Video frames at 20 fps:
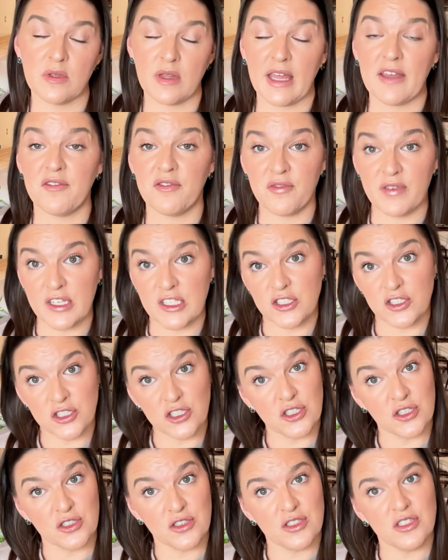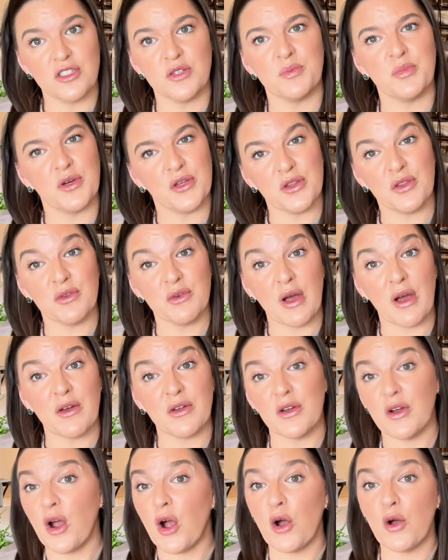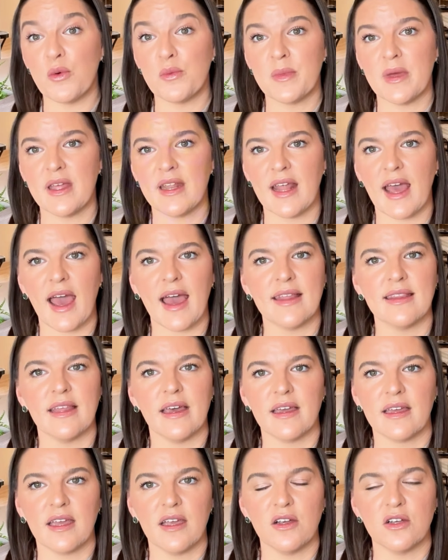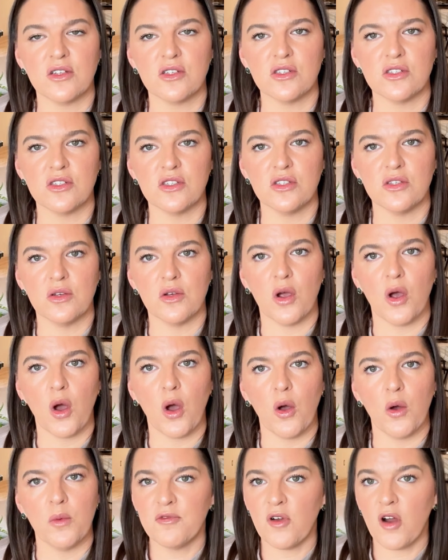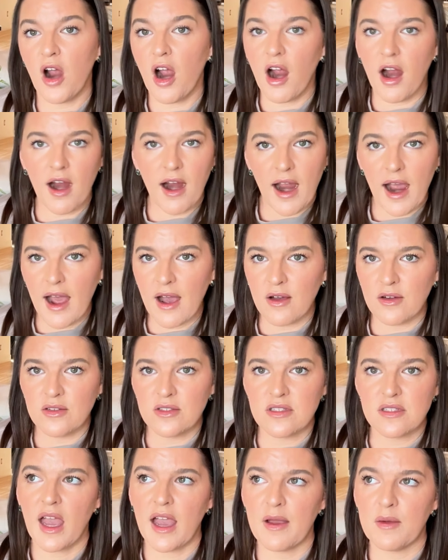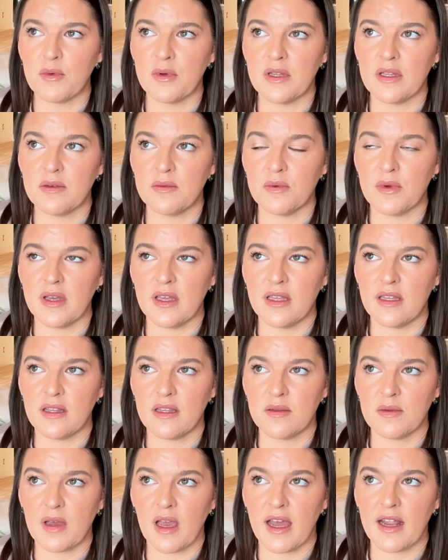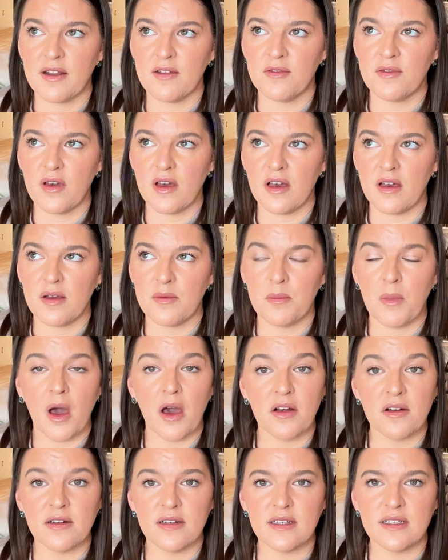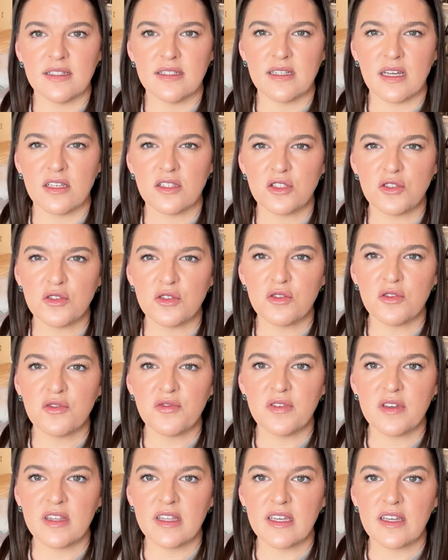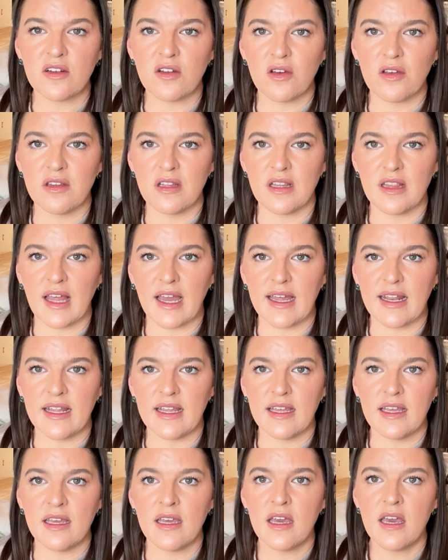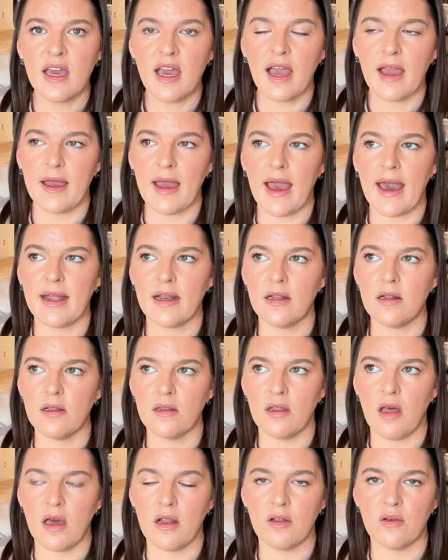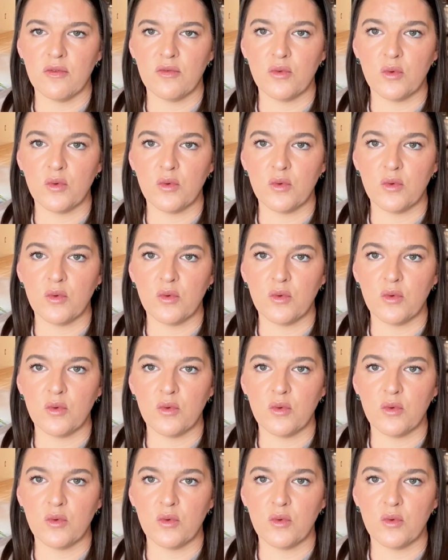like fixtures to put throughout your home and add that character to your home. For our house, I went with kind of a modern industrial feeling in all the lighting. I added a lot of